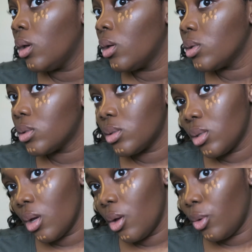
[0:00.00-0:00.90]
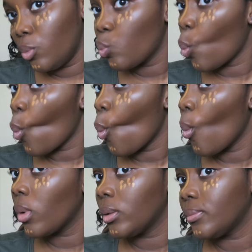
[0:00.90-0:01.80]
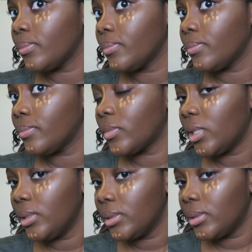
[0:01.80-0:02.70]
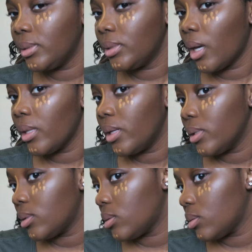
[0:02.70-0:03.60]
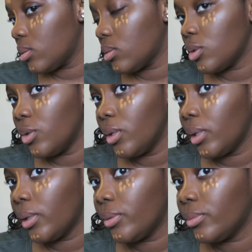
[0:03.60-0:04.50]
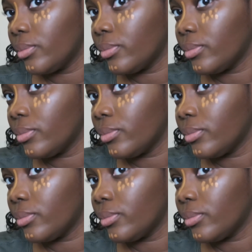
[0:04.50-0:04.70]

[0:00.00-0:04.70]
So, hmm, can you see how that's turning out?